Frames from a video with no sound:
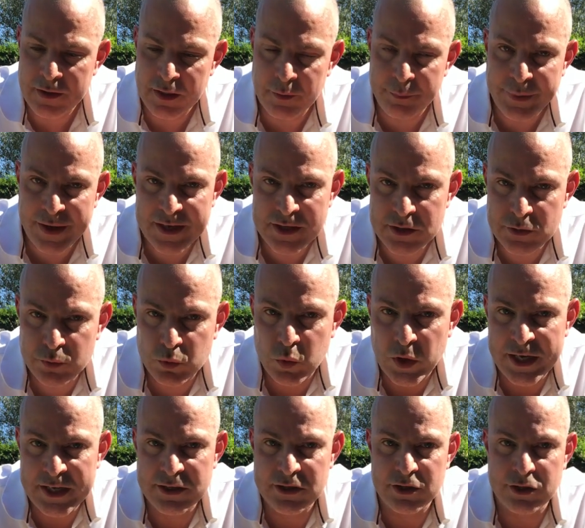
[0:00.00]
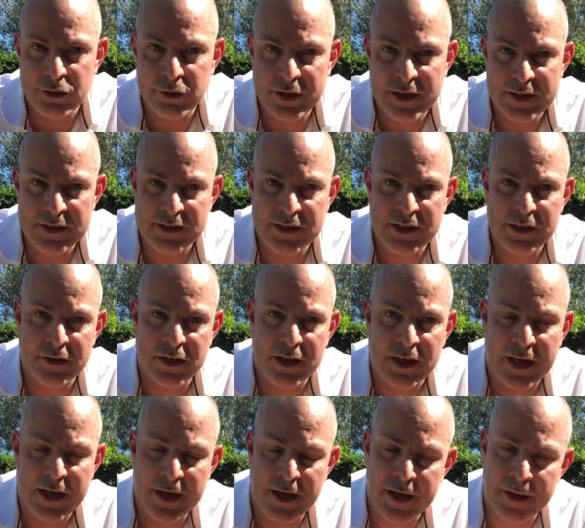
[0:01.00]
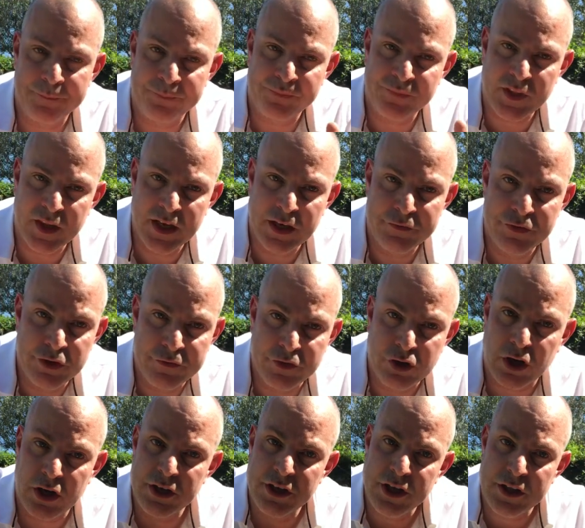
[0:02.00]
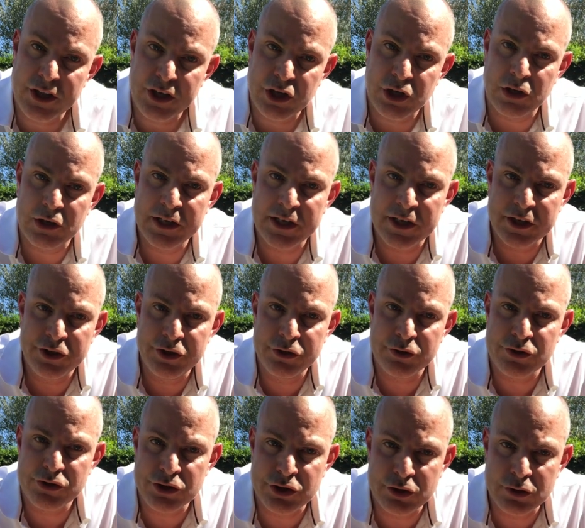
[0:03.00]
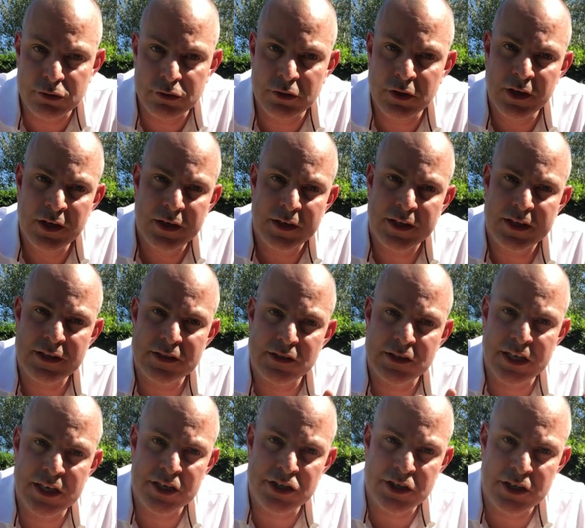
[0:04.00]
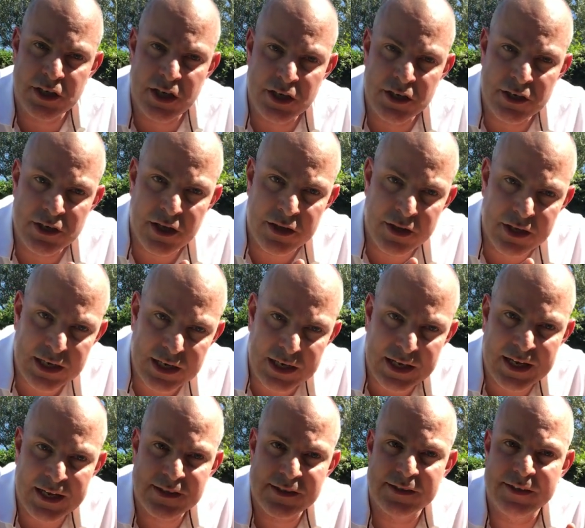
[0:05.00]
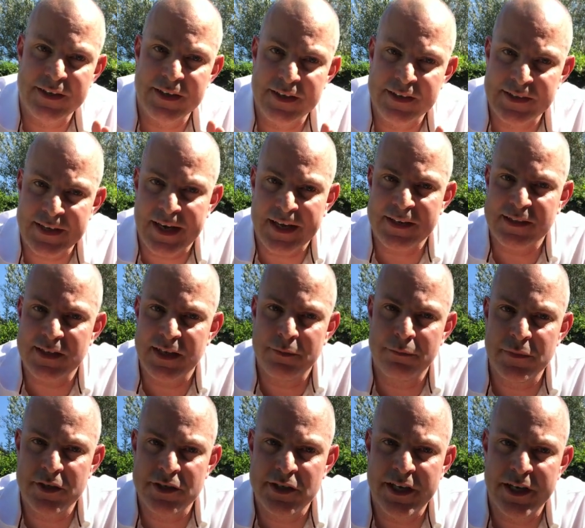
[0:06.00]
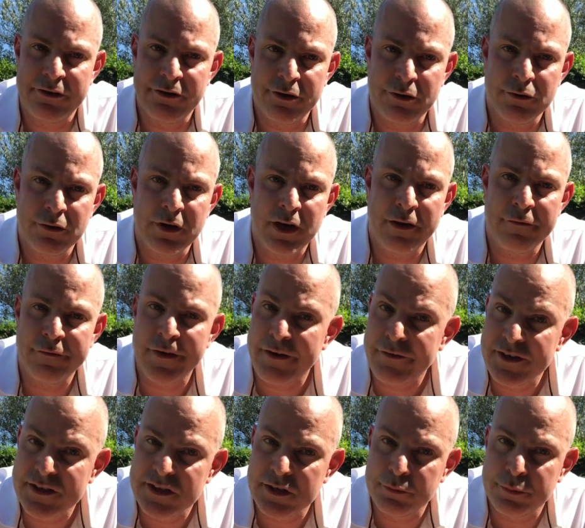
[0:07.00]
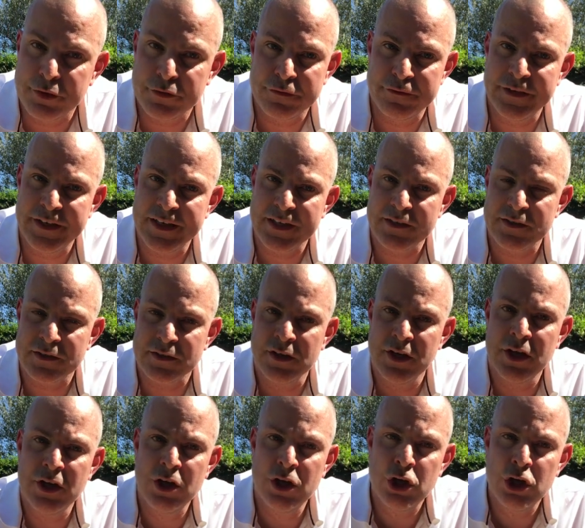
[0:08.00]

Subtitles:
The best way to do it is if you've got another colleague in your school that's teaching another class the exact same material, a very simple fix.